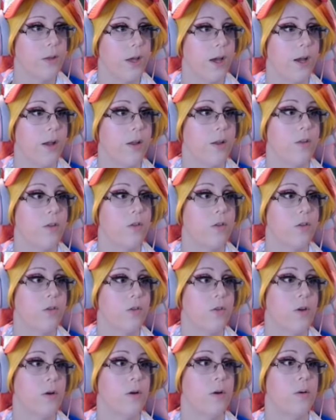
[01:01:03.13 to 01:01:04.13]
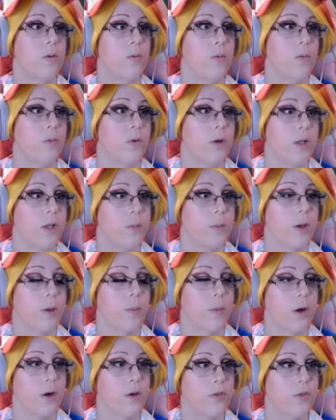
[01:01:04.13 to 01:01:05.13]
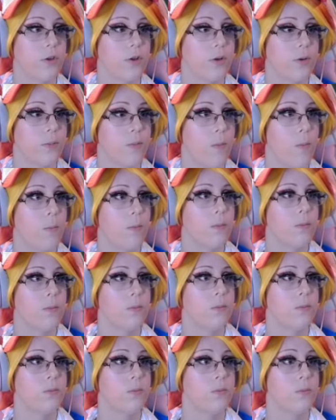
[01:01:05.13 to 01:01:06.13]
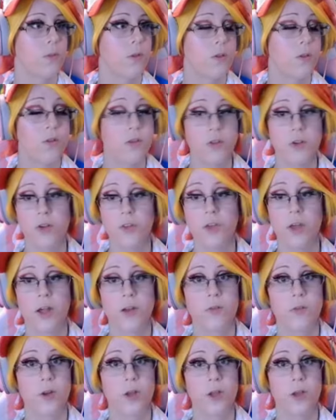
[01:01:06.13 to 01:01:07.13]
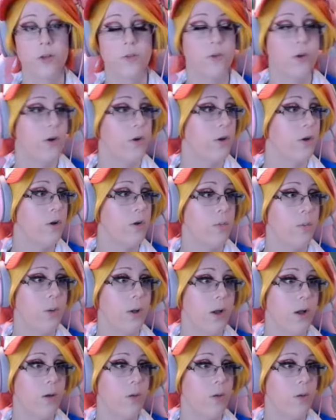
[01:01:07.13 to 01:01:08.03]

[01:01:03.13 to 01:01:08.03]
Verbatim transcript: that's a really big margin. Still not a very good photo, but